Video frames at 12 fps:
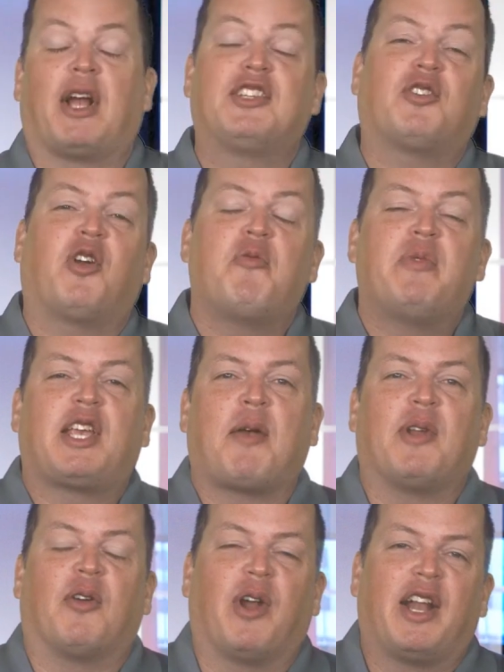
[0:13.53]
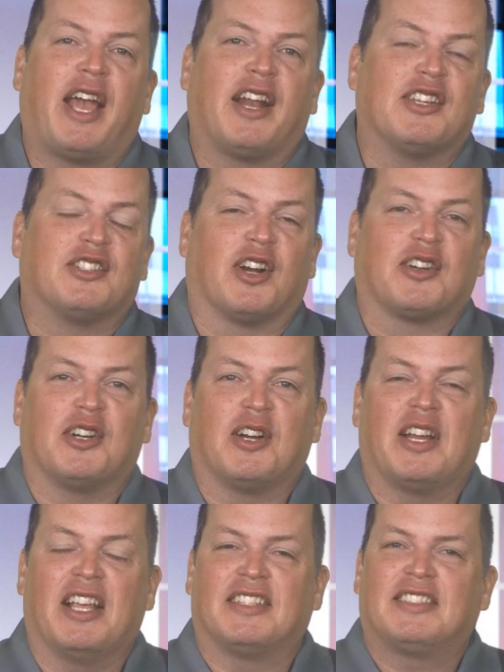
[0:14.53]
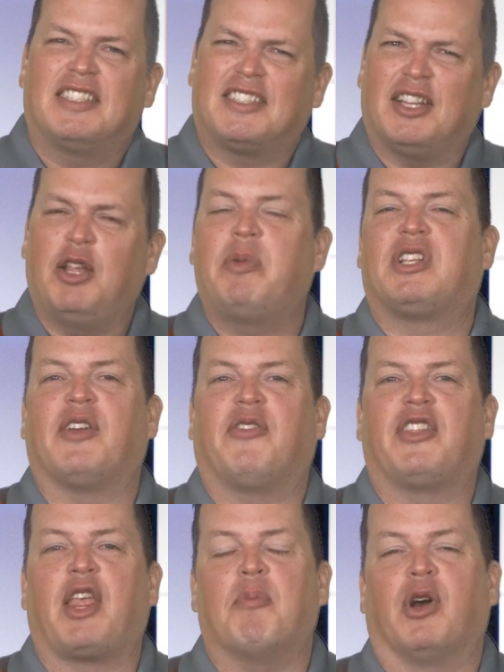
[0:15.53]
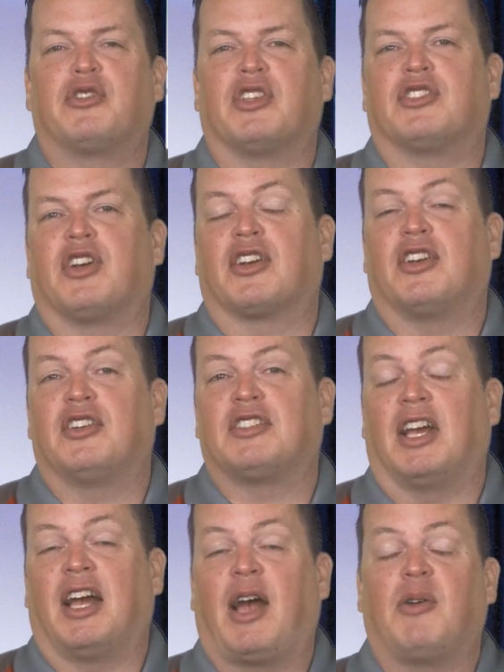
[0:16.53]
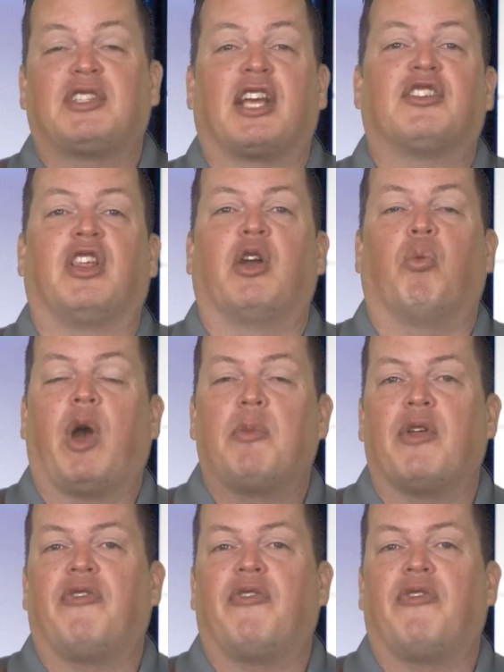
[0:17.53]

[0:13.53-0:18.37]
My story of becoming a Red Hat instructor, it's a little bit different than most instructors. I was actually a web